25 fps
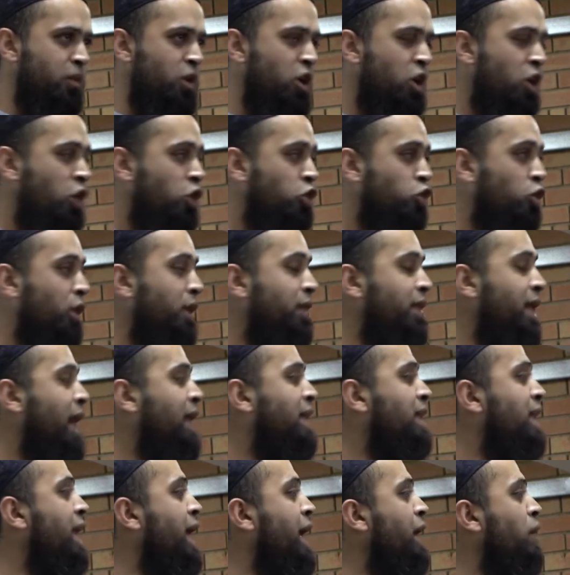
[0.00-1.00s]
So in that
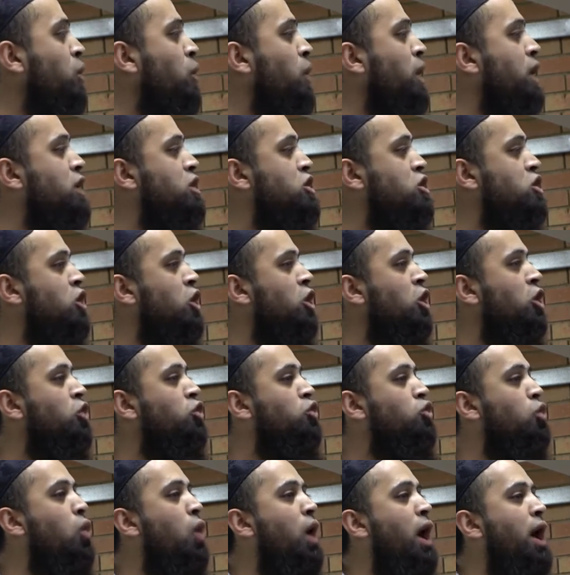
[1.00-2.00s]
language,
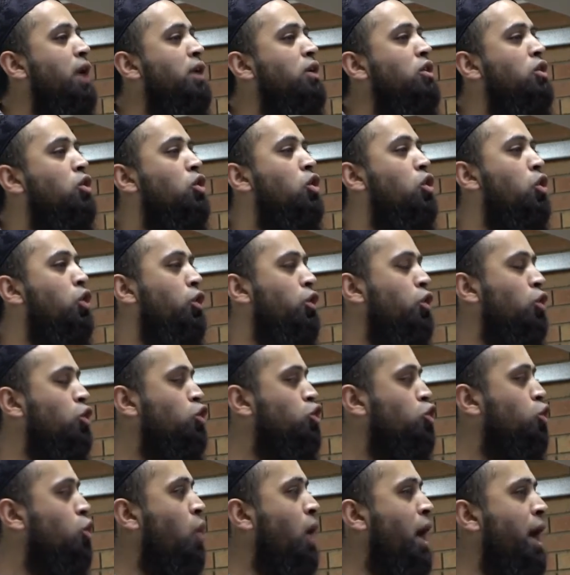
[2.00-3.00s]
Tuan Guru,
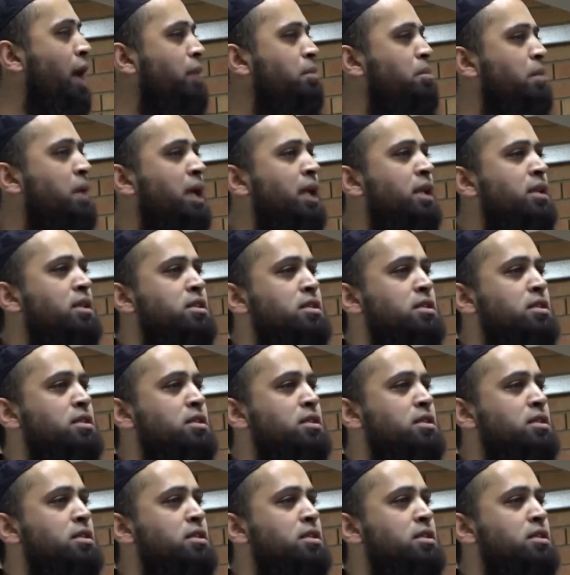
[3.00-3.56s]
Tuan means